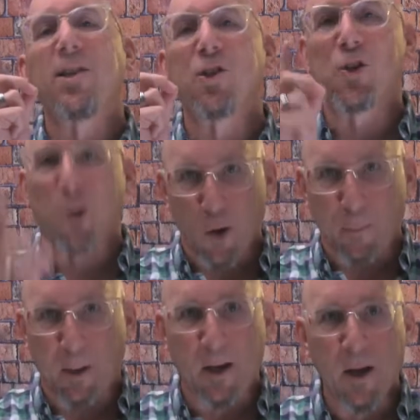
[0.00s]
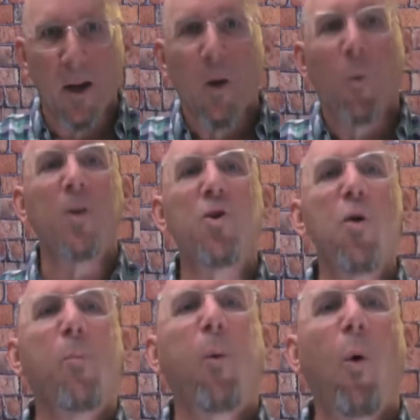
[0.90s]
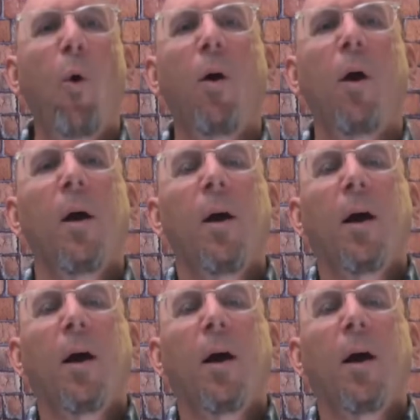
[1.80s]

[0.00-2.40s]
Slurpee. When you pour